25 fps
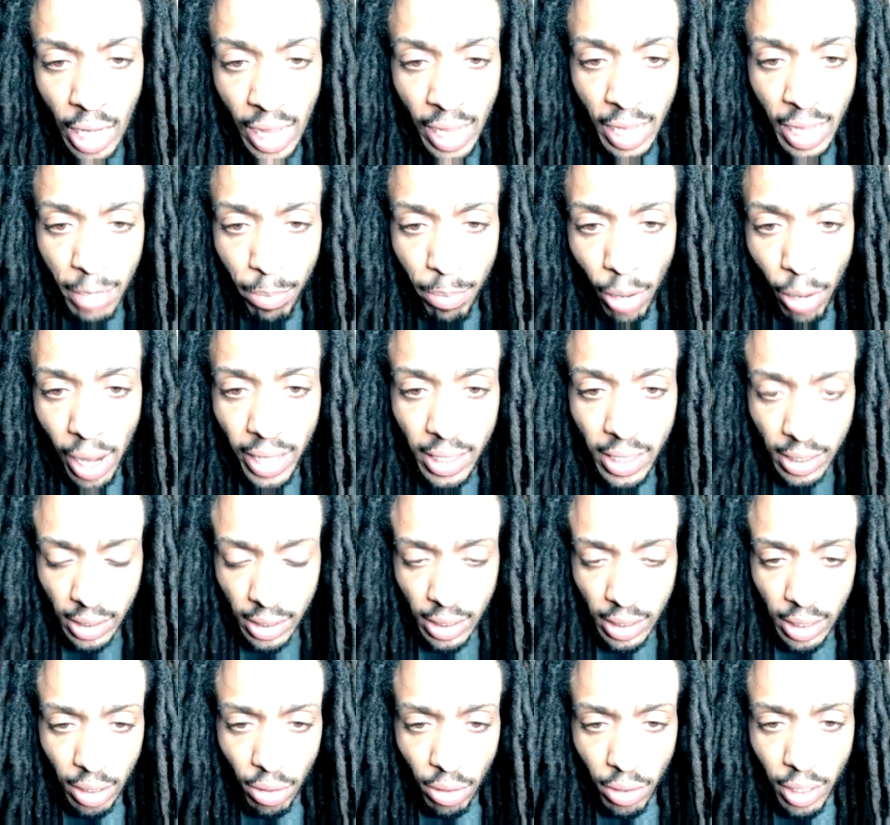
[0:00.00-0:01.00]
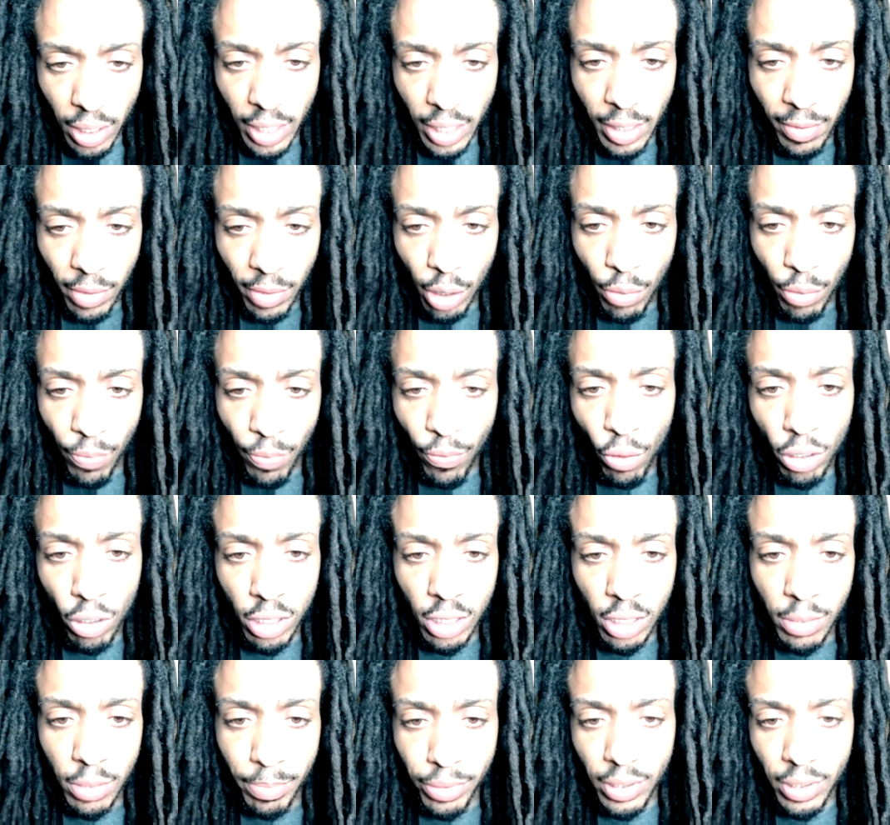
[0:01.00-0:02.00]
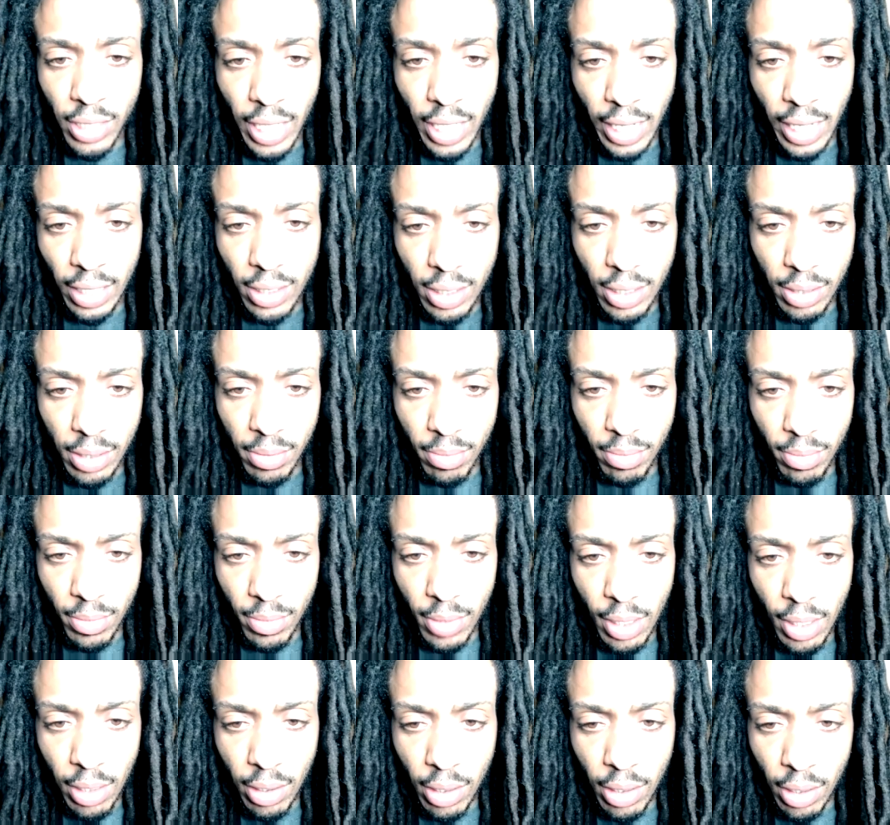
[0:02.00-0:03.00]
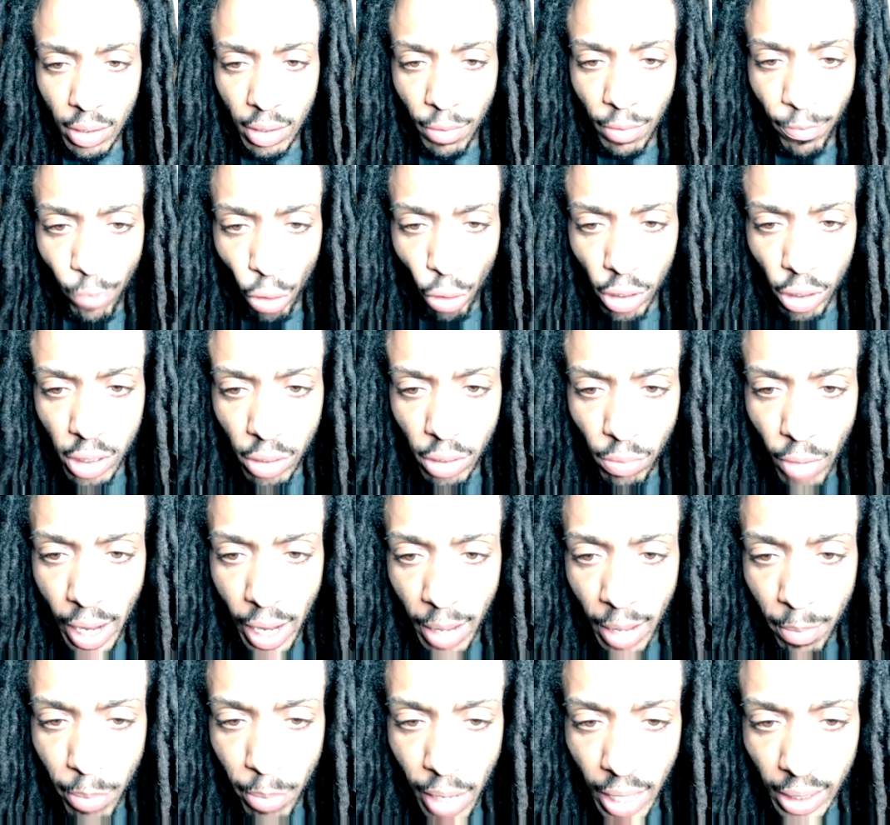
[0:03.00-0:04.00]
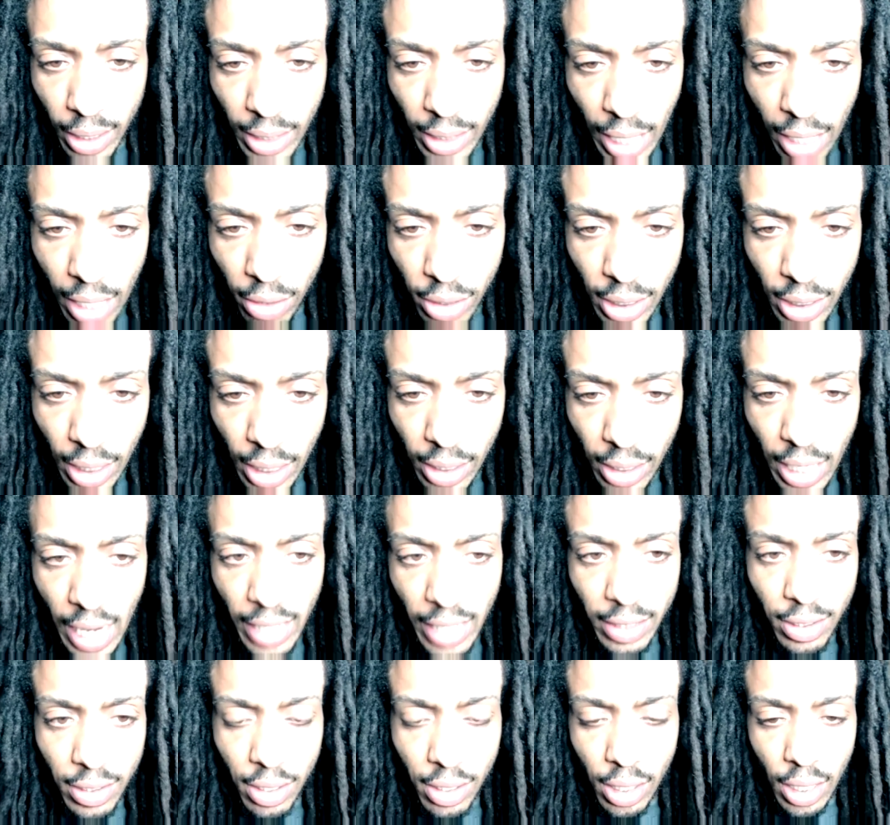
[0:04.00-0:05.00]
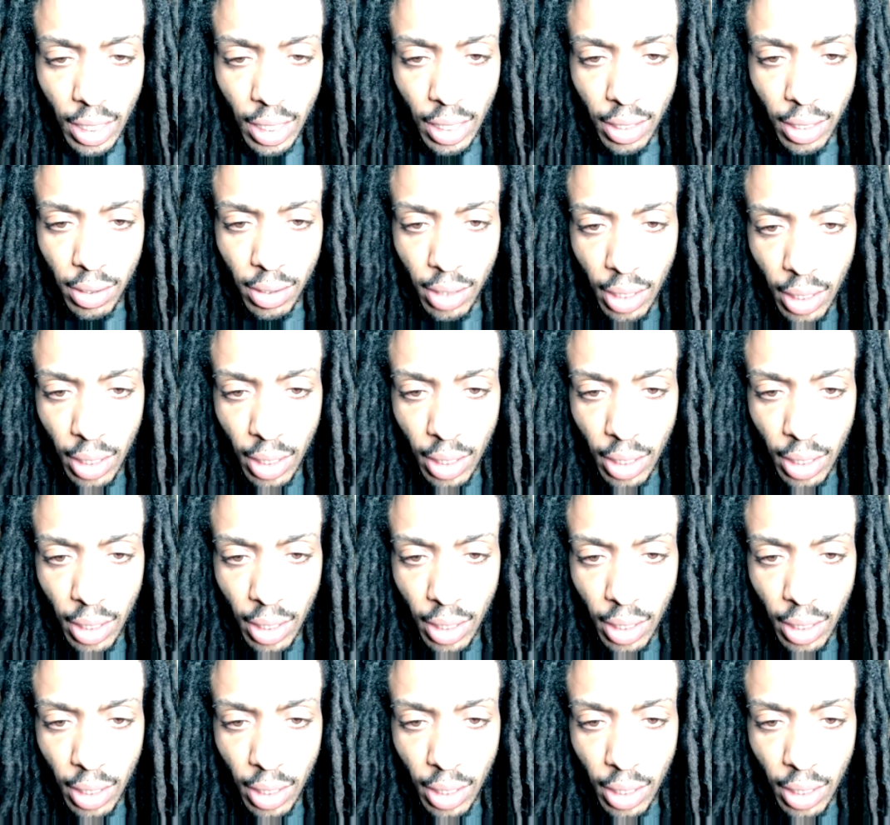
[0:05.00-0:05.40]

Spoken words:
He probably could still get the force to protect him, the force to ride by his house at night and shit.